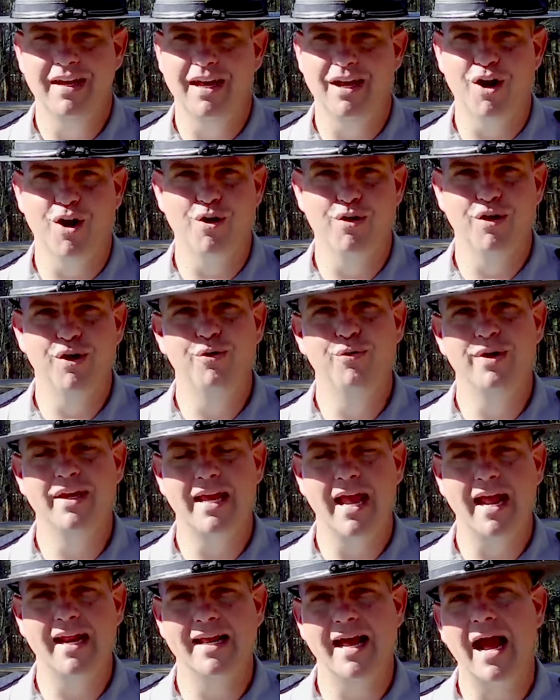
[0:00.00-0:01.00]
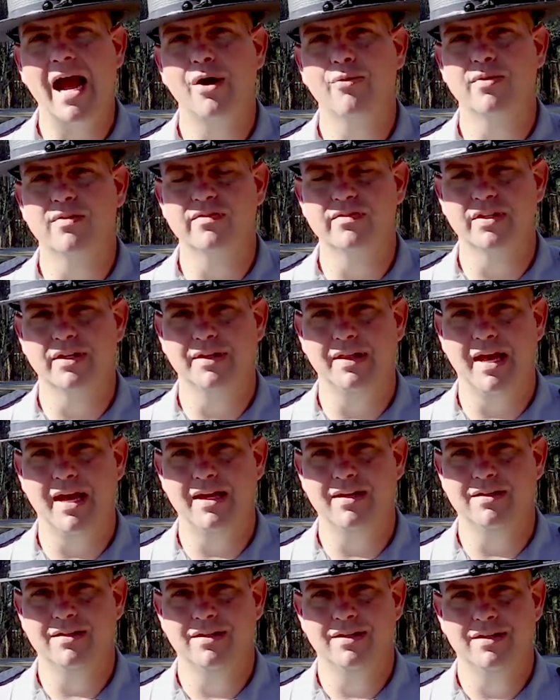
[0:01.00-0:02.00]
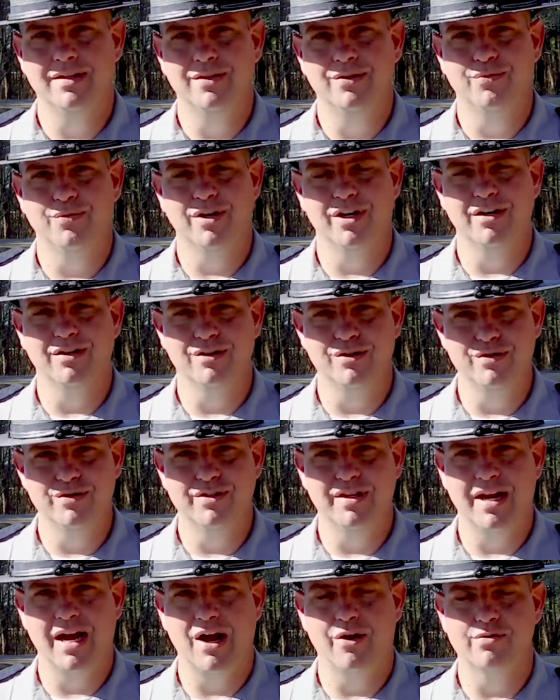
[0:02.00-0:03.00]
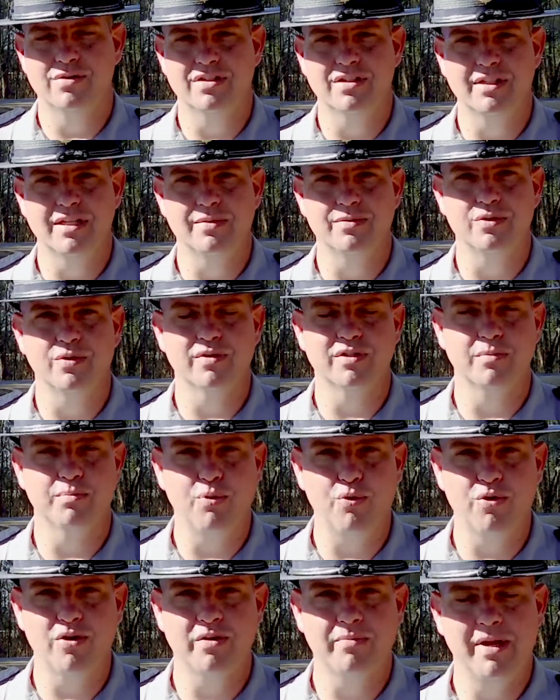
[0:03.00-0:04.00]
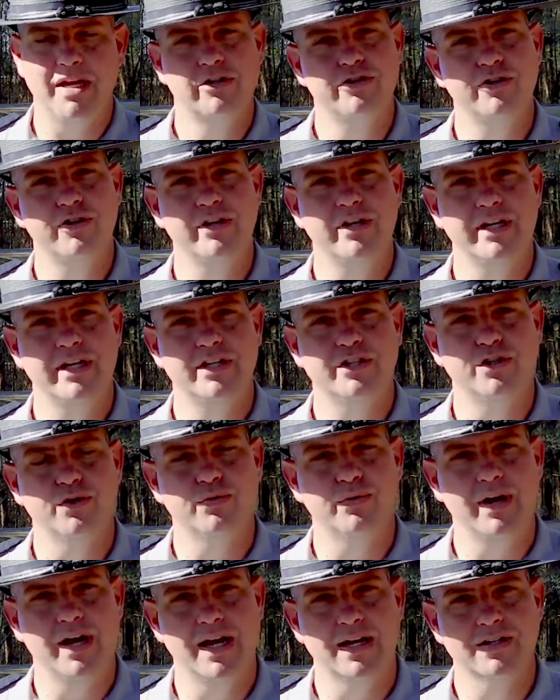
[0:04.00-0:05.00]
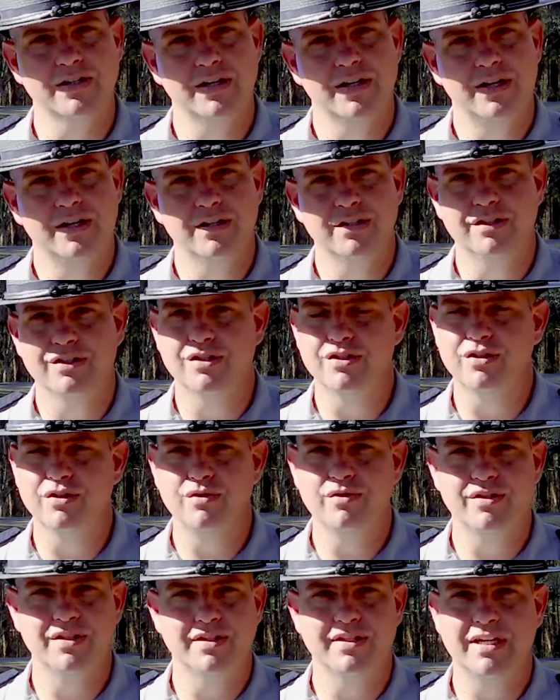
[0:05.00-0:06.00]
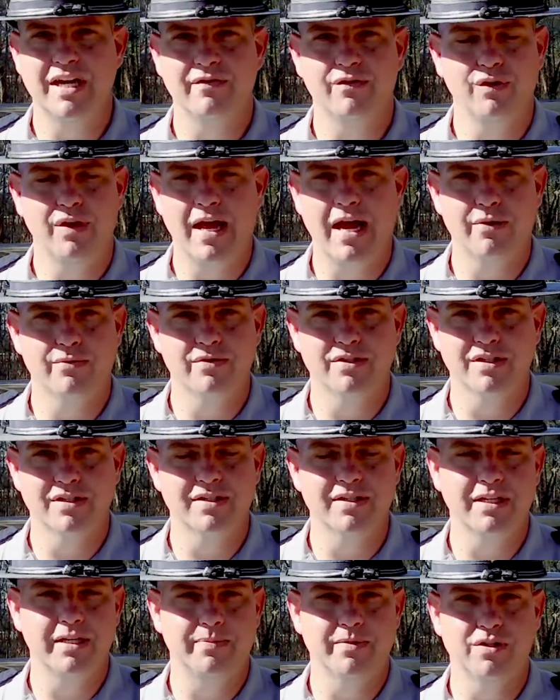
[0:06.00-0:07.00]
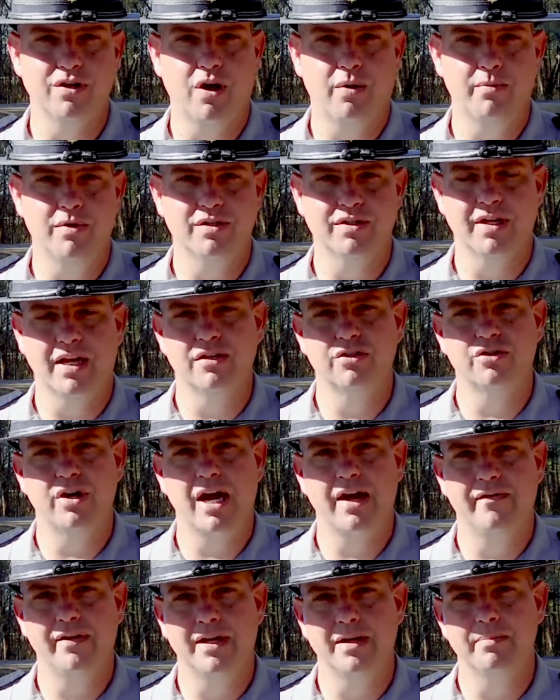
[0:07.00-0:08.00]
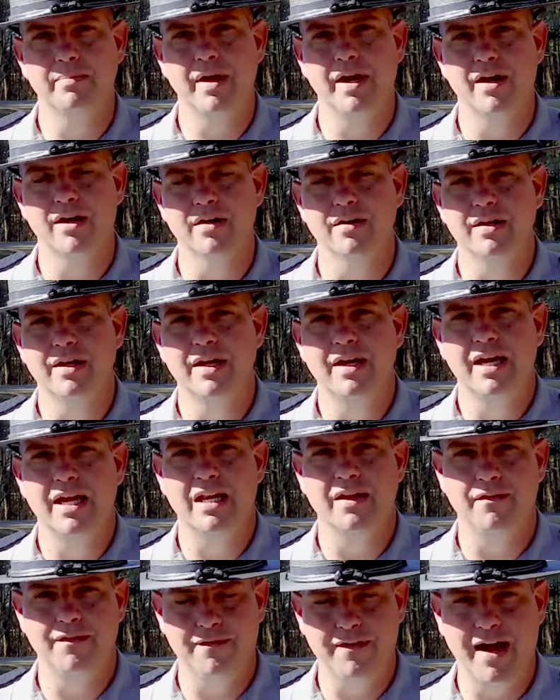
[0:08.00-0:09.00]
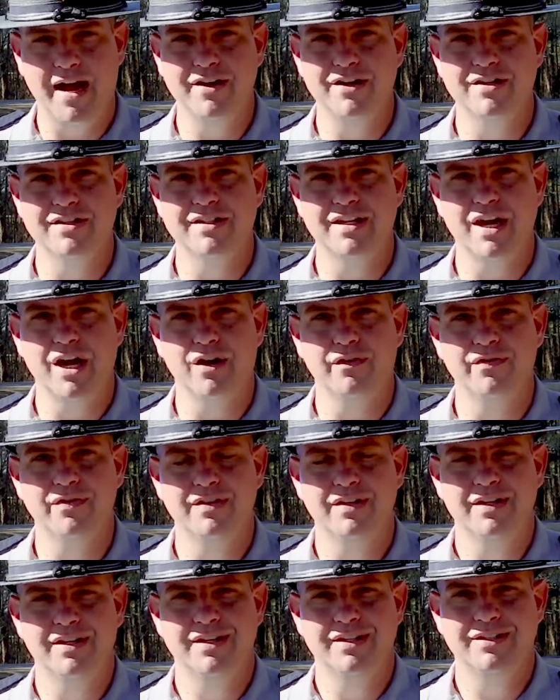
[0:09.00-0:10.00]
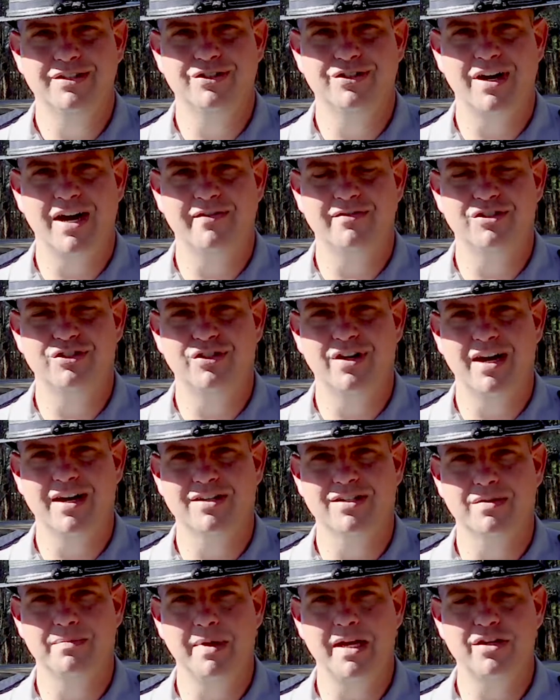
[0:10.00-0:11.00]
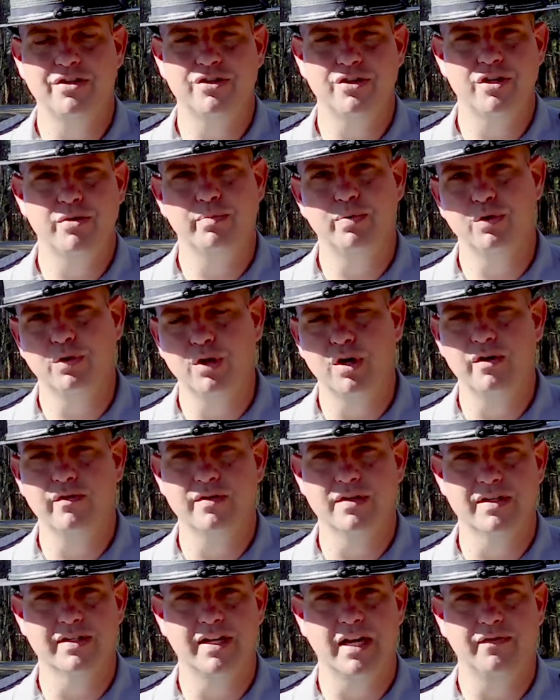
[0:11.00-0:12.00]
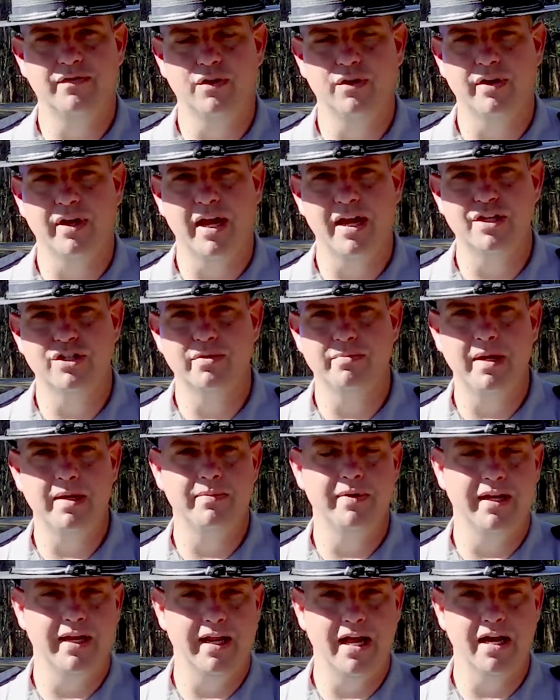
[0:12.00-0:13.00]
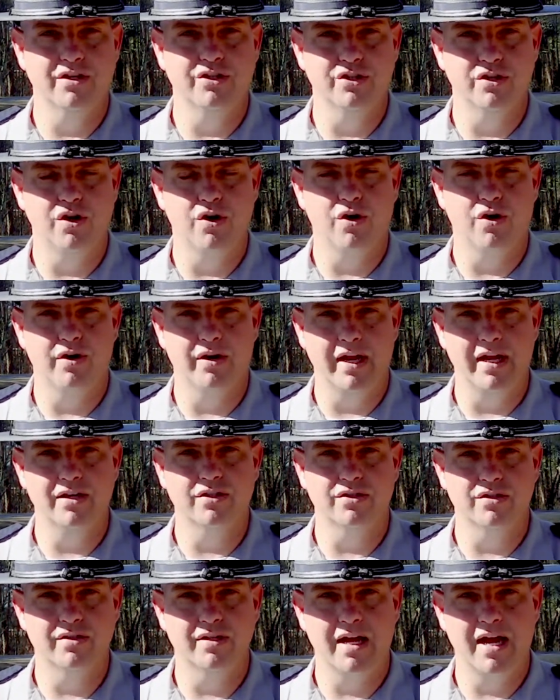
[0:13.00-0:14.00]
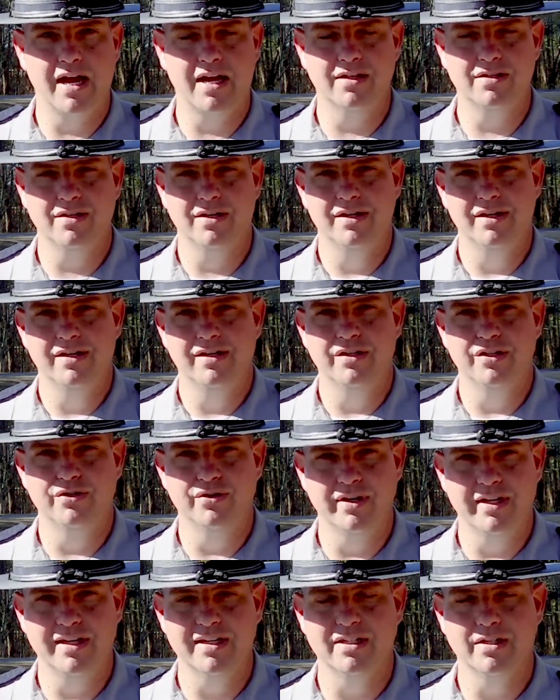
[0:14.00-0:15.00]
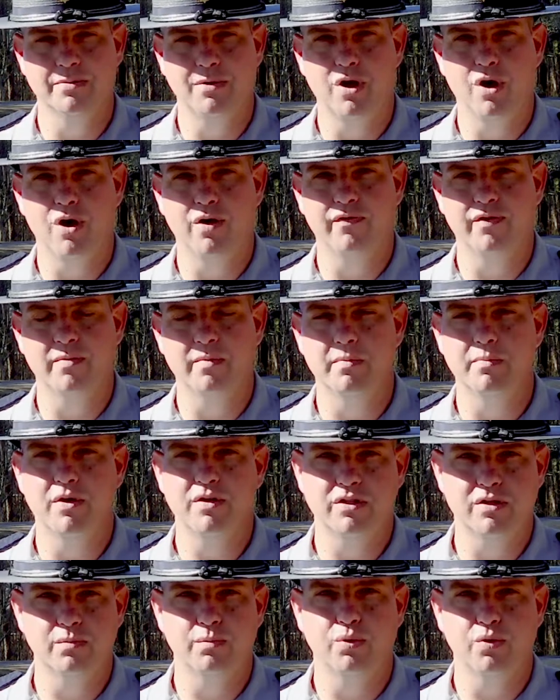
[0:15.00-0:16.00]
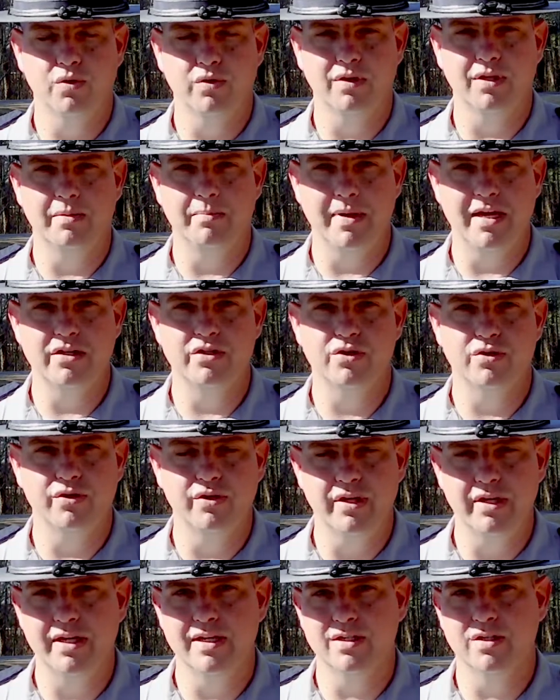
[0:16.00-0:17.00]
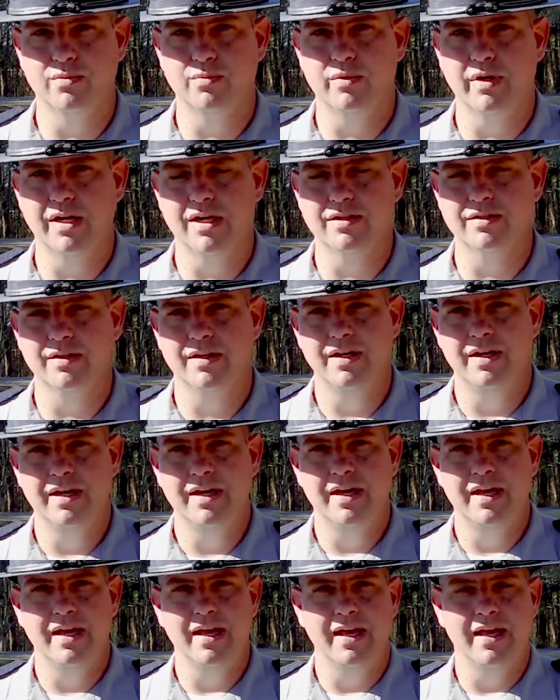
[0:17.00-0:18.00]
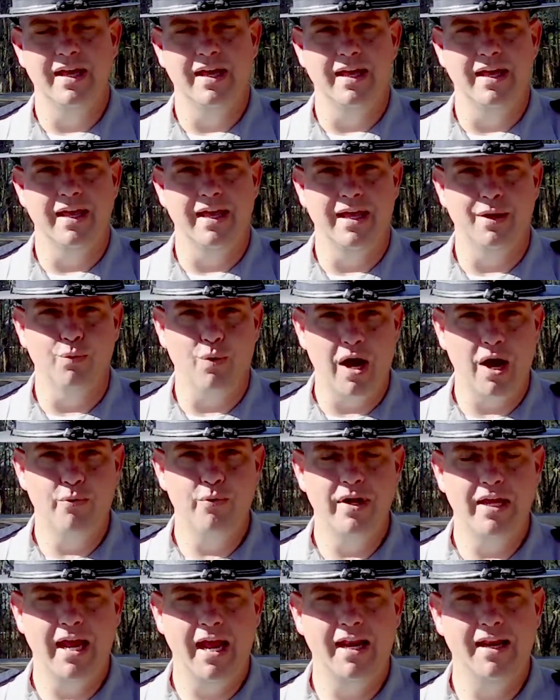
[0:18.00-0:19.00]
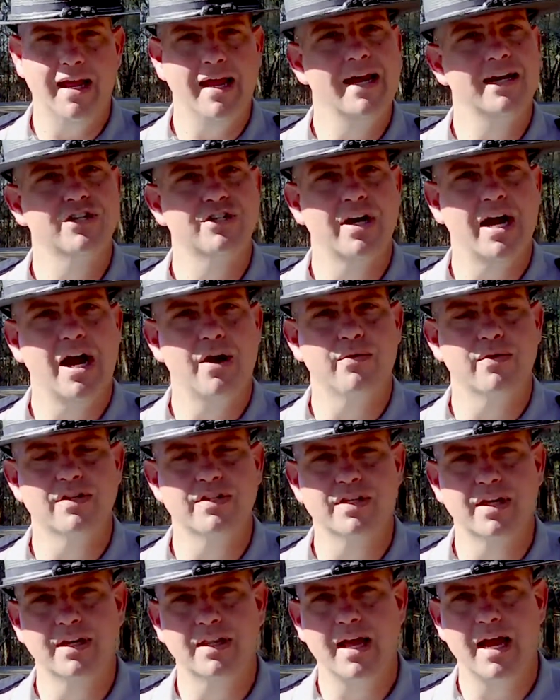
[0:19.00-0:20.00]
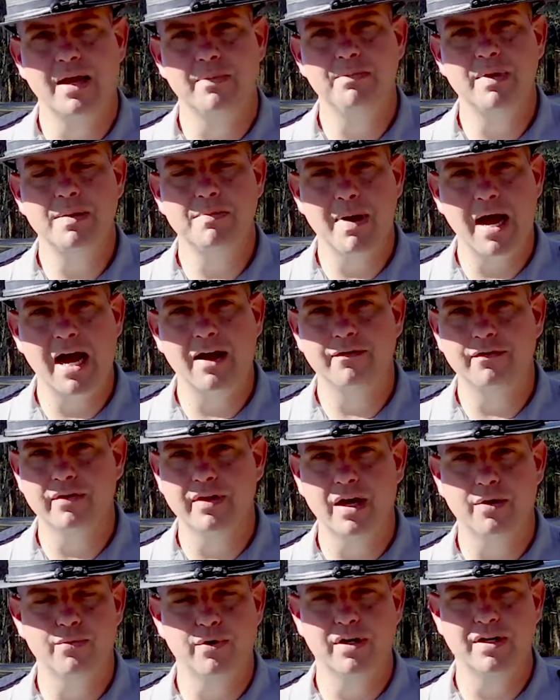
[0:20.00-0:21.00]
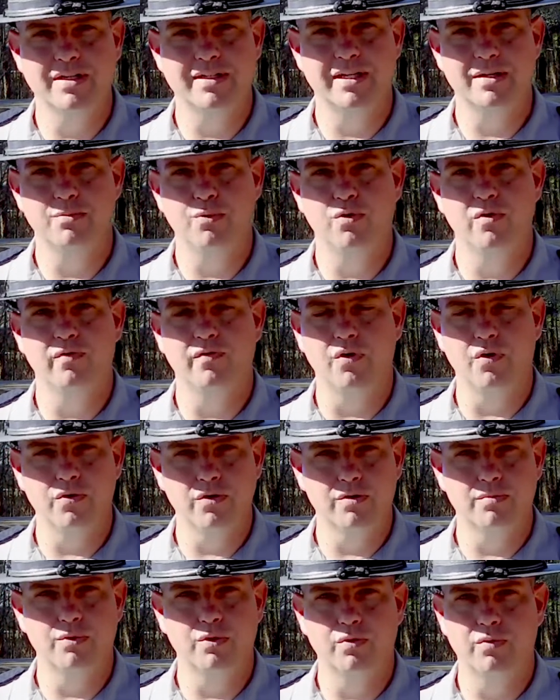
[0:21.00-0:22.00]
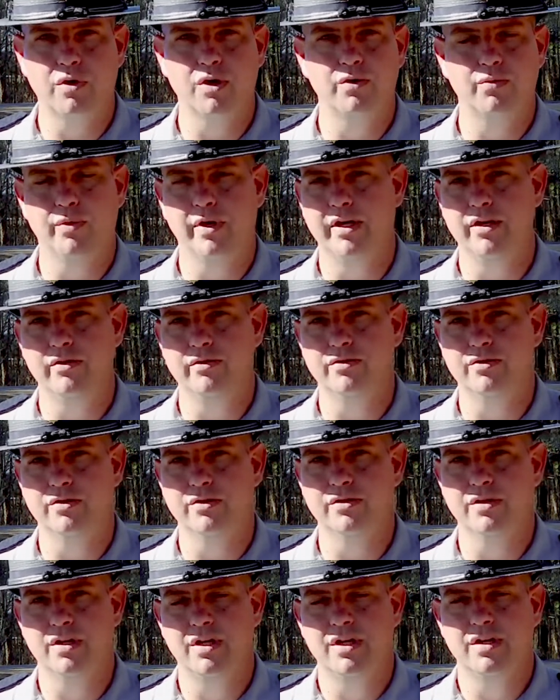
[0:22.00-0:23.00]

and although we gain an hour of sunlight, we're gonna lose an hour of sleep. So it's important to make sure you get your rest. Just losing several hours of sleep is almost like driving impaired. And if you find yourself driving drowsy, make sure you pull over in a safe location, maybe get out your car and exercise, drink you some coffee, but most importantly, make sure you get some rest. And while we gain an extra hour of sunlight, be mindful that we're going to see more vulnerable roadway users.